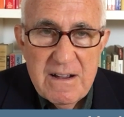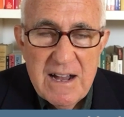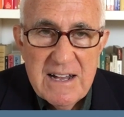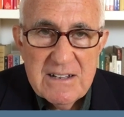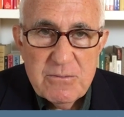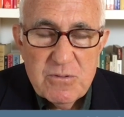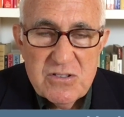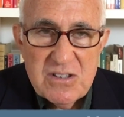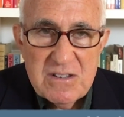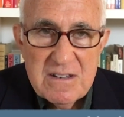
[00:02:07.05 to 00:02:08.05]

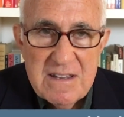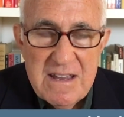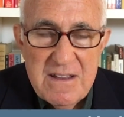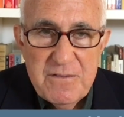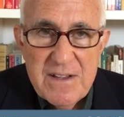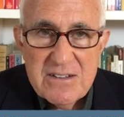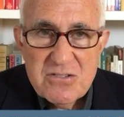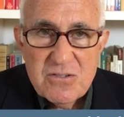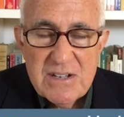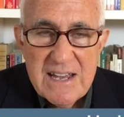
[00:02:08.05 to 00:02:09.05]
was in Kyiv
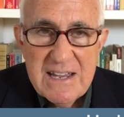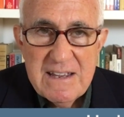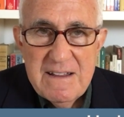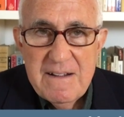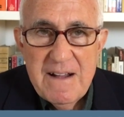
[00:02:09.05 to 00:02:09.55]
yesterday.